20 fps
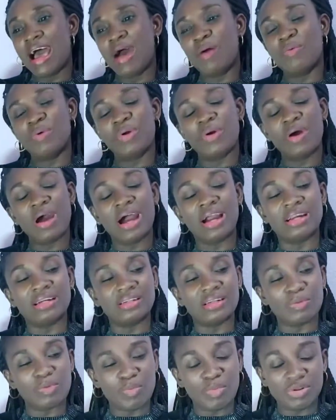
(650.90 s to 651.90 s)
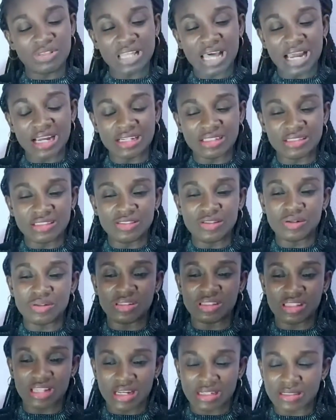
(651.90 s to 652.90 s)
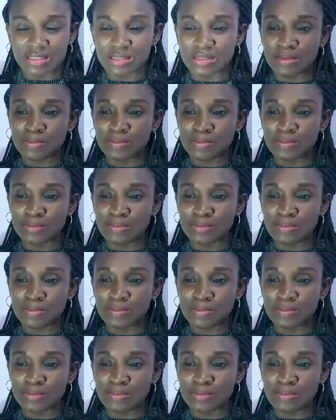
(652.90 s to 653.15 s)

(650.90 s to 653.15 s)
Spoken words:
We both agreed on that.